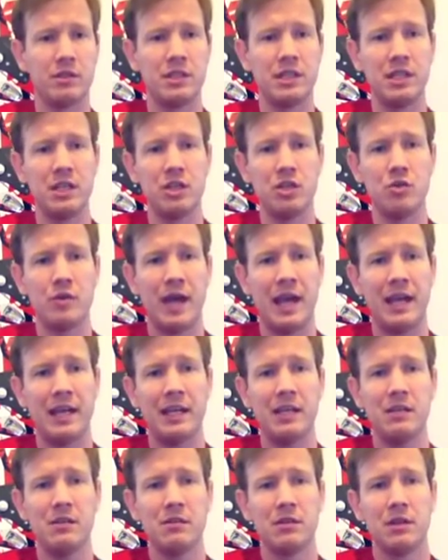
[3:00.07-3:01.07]

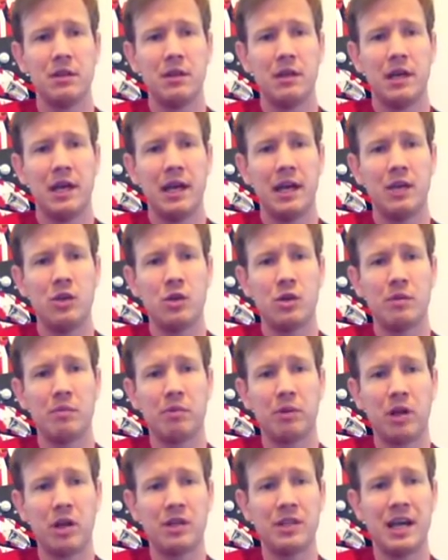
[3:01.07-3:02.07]
TU-80, and you can
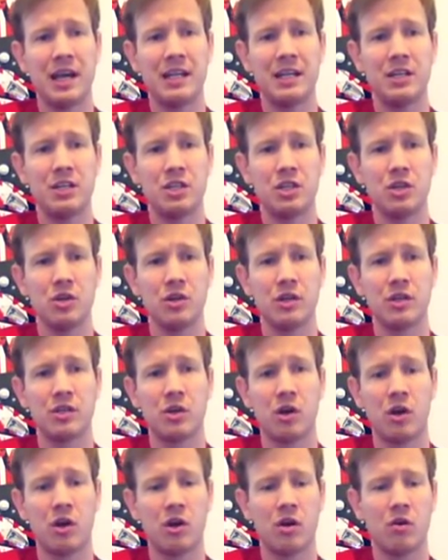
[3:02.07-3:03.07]
plug that into your
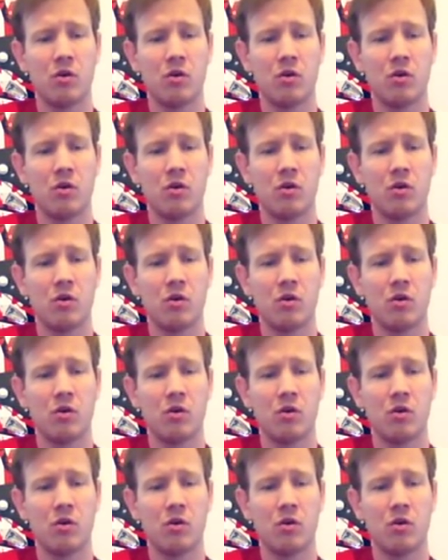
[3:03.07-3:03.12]
guitar,